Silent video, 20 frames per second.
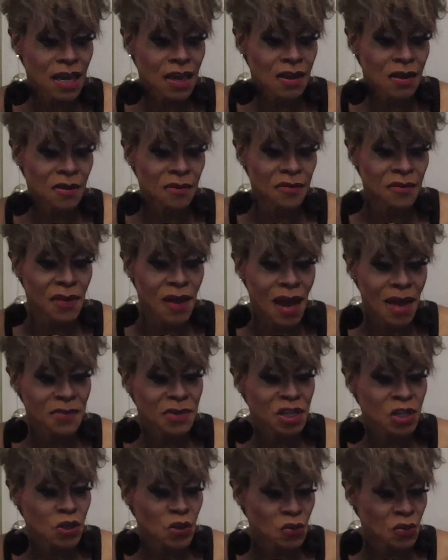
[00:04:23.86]
I've
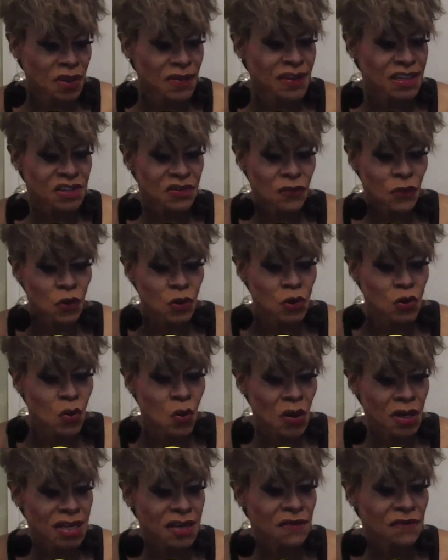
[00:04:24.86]
been doing this for
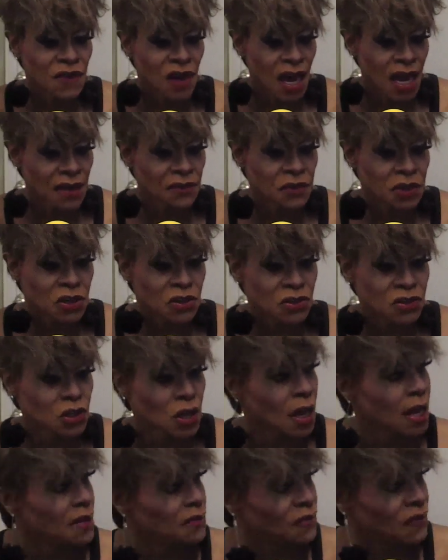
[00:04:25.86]
25 years
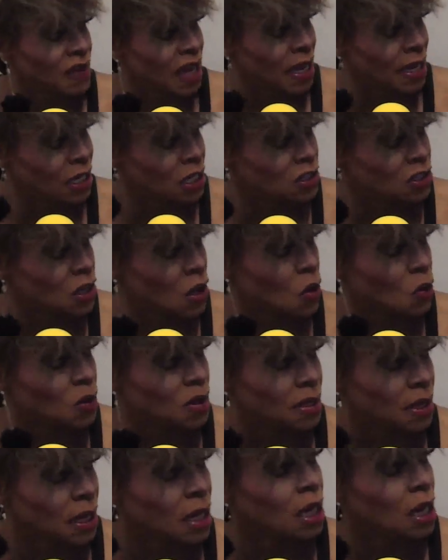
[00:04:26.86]
in Vegas
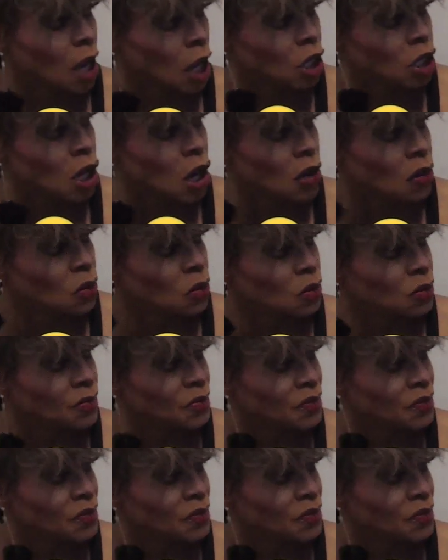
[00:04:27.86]
alone.